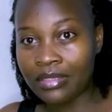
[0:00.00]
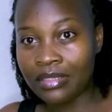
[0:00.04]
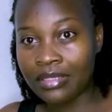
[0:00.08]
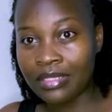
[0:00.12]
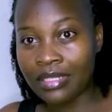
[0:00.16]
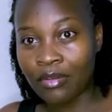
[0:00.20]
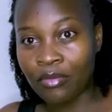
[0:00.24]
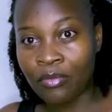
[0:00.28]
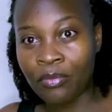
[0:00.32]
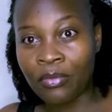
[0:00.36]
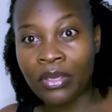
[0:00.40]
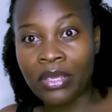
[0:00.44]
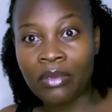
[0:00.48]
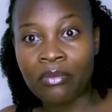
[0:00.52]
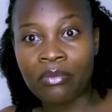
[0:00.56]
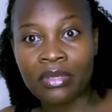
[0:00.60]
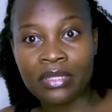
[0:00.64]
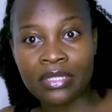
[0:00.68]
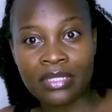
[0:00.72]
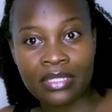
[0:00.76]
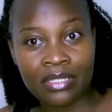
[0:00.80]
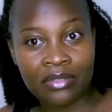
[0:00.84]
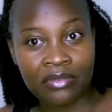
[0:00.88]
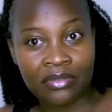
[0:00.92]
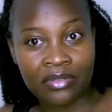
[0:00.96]
or maybe
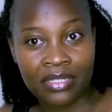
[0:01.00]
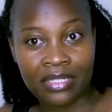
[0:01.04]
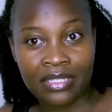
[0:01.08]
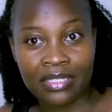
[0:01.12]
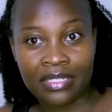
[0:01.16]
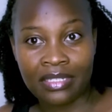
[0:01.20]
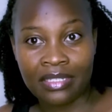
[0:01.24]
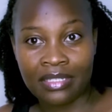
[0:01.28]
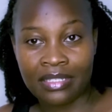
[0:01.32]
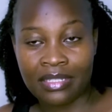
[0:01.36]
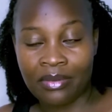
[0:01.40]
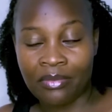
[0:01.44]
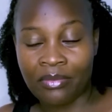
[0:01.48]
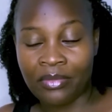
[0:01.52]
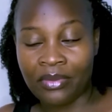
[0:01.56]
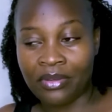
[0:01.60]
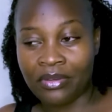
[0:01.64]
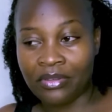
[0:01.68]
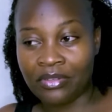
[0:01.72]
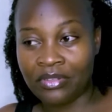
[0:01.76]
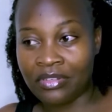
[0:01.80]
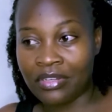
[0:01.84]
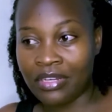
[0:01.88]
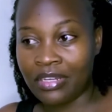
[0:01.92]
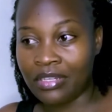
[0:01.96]
still dating someone
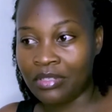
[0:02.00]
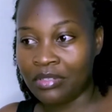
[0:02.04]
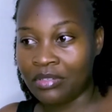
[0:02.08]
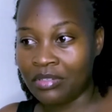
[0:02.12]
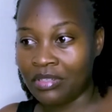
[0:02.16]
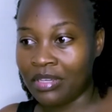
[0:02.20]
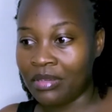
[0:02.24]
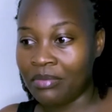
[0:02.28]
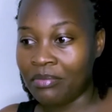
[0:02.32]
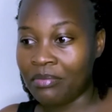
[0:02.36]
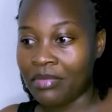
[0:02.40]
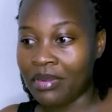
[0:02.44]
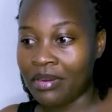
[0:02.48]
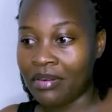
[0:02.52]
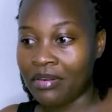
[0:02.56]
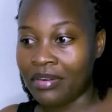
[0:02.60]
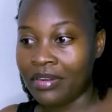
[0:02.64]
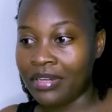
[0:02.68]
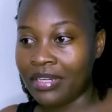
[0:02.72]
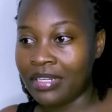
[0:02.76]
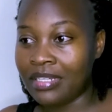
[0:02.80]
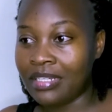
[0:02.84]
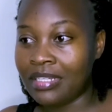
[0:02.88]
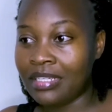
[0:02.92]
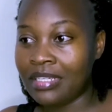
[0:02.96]
and trying to get
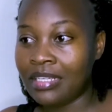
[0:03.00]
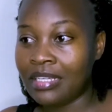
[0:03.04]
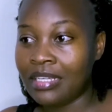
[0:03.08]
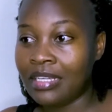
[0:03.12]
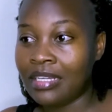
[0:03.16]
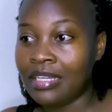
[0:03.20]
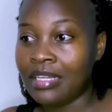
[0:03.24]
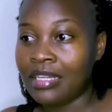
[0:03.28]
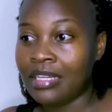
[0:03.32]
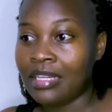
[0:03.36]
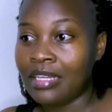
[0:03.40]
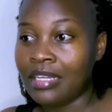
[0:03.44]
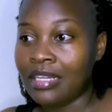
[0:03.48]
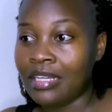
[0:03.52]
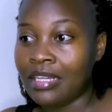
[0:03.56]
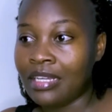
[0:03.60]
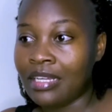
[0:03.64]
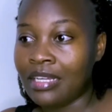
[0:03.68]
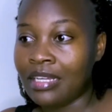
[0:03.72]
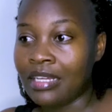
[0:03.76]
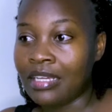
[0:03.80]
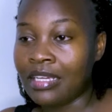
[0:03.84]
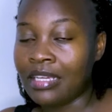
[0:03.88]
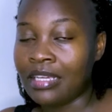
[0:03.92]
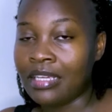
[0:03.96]
married,
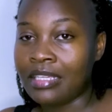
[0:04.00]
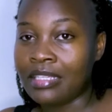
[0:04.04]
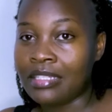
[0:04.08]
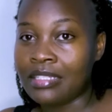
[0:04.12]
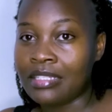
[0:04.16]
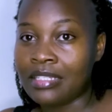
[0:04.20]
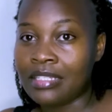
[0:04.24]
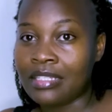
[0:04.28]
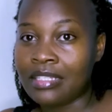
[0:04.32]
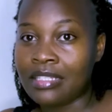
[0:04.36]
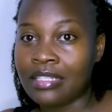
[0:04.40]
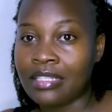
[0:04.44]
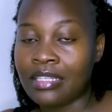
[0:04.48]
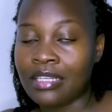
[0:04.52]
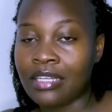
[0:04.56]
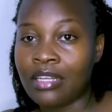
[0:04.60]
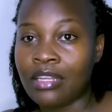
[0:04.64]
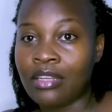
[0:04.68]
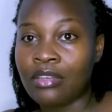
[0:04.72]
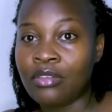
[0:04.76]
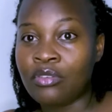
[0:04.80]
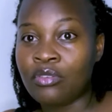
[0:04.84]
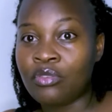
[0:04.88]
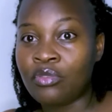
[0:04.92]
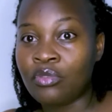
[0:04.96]
is
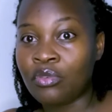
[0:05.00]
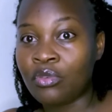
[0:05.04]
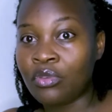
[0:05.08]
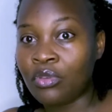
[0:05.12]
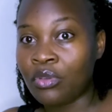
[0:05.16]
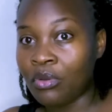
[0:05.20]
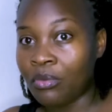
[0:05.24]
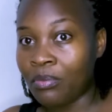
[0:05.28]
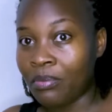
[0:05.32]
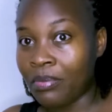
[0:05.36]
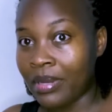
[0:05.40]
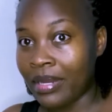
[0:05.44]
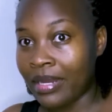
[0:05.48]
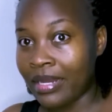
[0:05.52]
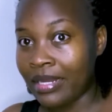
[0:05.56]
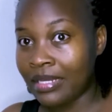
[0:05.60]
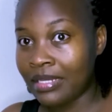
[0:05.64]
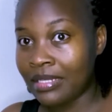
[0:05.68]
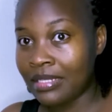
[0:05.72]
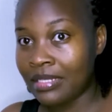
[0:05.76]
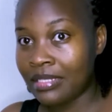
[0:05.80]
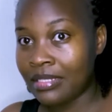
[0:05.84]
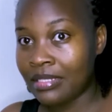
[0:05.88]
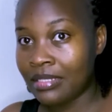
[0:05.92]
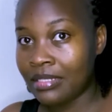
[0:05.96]
do your
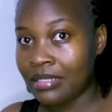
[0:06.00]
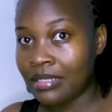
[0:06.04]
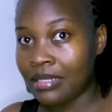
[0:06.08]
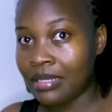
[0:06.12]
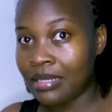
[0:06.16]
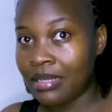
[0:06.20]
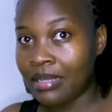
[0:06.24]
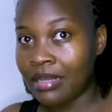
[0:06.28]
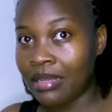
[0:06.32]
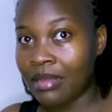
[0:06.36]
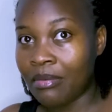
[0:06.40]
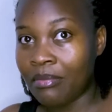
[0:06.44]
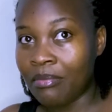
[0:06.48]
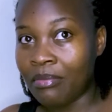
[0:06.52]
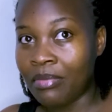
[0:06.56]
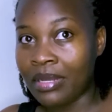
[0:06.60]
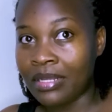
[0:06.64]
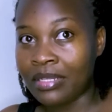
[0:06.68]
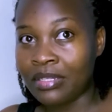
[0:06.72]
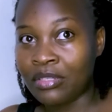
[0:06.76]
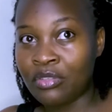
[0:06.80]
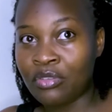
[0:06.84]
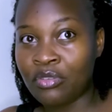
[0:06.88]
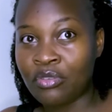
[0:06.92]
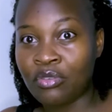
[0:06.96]
part,
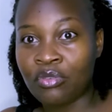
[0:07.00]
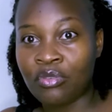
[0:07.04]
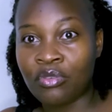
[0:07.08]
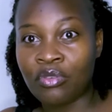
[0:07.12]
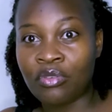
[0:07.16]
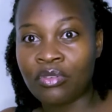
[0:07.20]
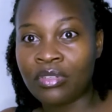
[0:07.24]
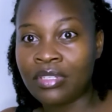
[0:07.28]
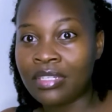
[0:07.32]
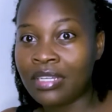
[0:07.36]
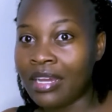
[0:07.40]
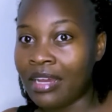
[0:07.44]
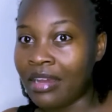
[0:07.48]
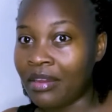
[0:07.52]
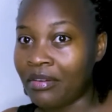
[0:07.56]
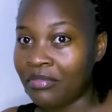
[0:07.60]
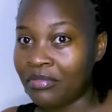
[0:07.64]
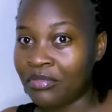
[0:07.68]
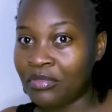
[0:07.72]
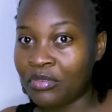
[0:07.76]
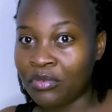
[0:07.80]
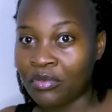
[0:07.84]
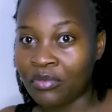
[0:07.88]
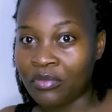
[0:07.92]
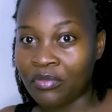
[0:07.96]
but you don't
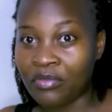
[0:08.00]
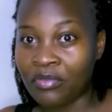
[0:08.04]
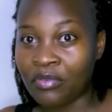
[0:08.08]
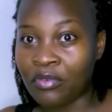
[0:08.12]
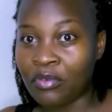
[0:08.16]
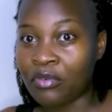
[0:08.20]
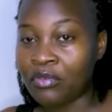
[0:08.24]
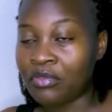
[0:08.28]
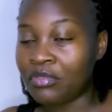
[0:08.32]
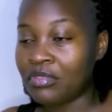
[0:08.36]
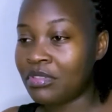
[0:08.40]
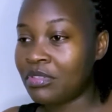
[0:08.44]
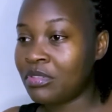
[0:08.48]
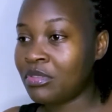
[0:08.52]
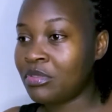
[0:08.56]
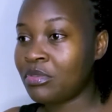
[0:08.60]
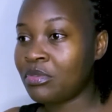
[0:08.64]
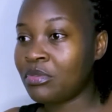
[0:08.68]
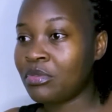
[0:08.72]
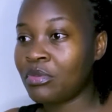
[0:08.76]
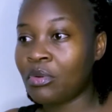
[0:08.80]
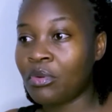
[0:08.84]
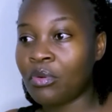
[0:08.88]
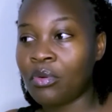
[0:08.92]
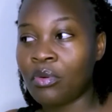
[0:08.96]
have to
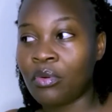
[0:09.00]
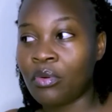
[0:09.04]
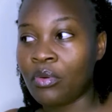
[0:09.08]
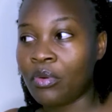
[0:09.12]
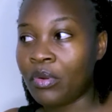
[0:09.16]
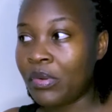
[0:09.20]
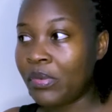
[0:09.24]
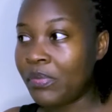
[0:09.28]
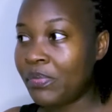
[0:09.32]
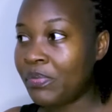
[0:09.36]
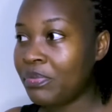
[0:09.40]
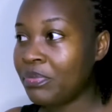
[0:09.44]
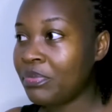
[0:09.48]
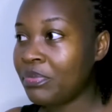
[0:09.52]
force or